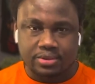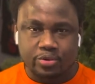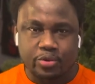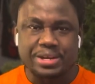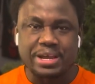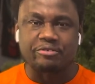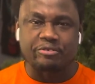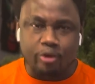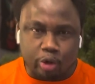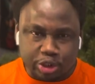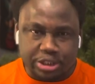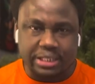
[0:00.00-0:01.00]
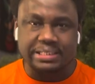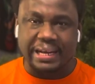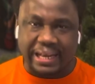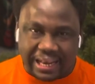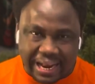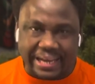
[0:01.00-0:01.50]
we are fortunate
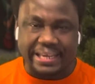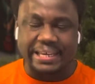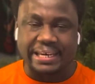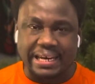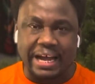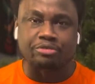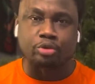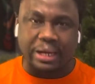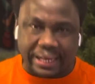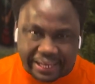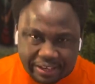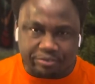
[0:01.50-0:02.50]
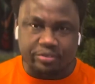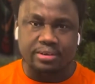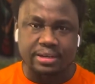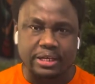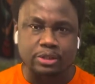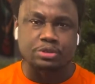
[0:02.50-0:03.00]
and lucky enough to live
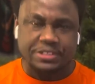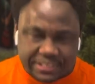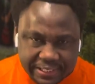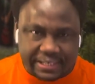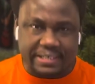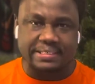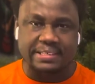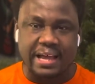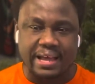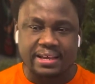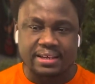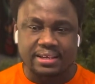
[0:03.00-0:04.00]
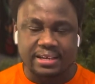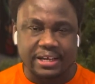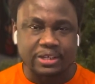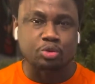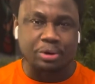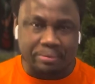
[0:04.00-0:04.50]
and to see this year
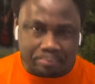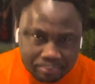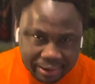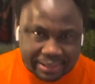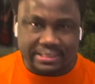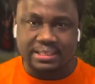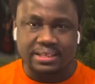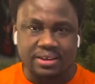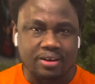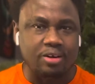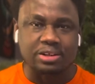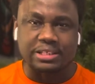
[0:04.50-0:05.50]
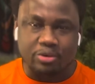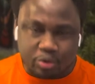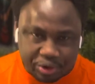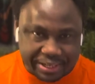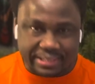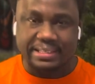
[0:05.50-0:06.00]
and to embrace all the
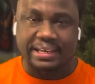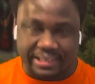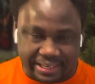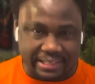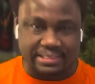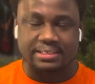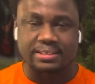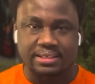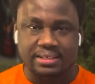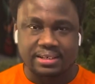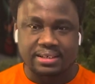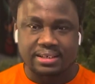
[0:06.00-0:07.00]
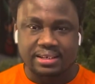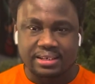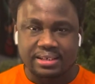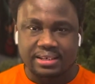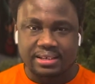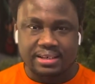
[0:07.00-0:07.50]
goodies in it.
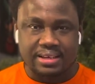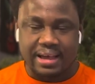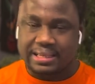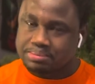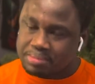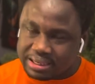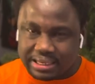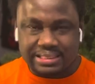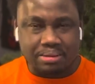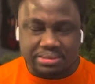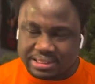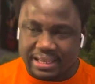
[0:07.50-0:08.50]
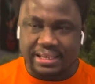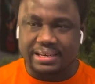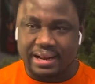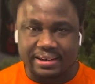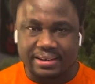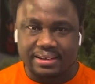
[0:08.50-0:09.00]
As much as I'm saying that,